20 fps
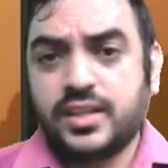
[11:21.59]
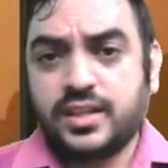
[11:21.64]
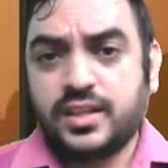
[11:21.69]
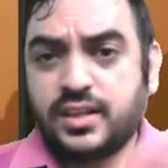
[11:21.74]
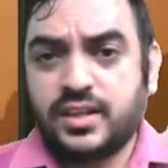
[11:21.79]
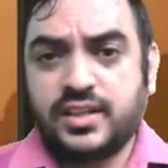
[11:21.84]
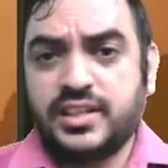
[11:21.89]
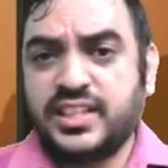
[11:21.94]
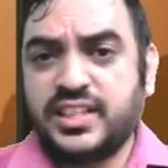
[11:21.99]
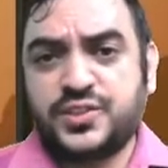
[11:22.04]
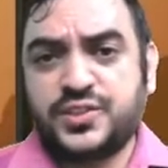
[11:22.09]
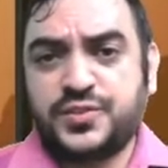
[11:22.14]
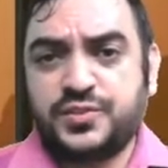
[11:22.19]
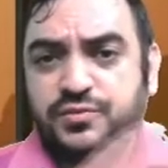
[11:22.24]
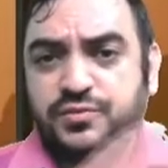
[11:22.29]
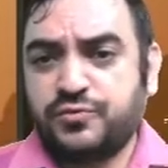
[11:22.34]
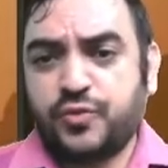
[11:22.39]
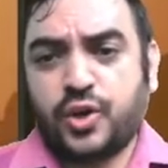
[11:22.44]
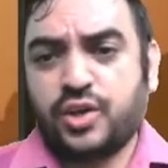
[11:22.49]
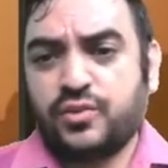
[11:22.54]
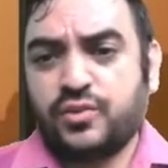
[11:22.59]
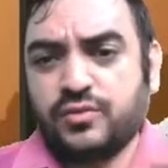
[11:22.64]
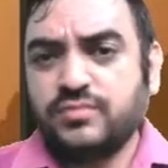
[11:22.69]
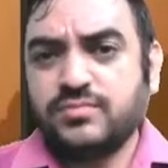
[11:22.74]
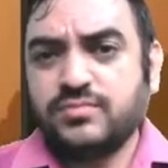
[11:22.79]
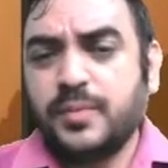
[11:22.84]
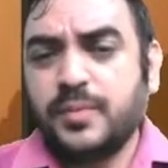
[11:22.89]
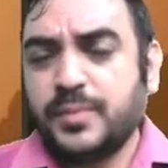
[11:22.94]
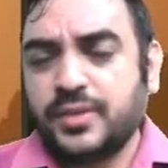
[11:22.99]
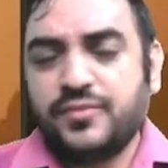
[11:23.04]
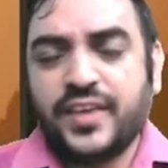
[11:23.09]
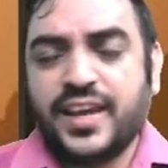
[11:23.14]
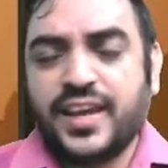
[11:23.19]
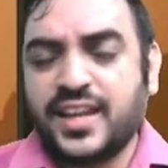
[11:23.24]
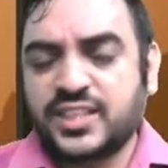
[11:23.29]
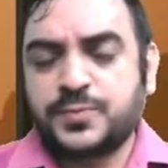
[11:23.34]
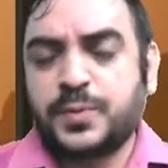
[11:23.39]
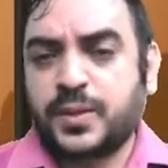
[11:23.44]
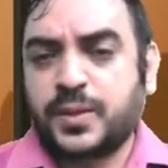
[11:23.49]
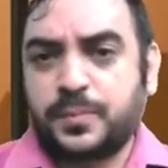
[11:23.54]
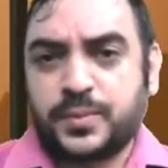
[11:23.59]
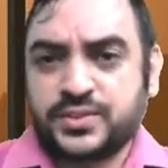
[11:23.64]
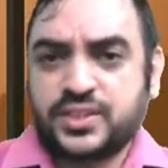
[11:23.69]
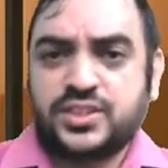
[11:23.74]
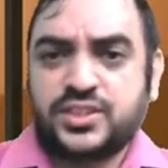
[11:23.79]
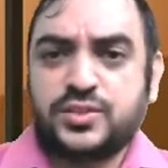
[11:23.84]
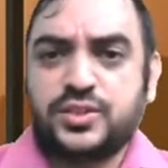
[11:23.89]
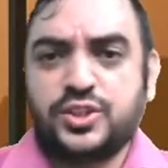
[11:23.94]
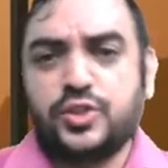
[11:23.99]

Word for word: uh, is for I mean, various purposes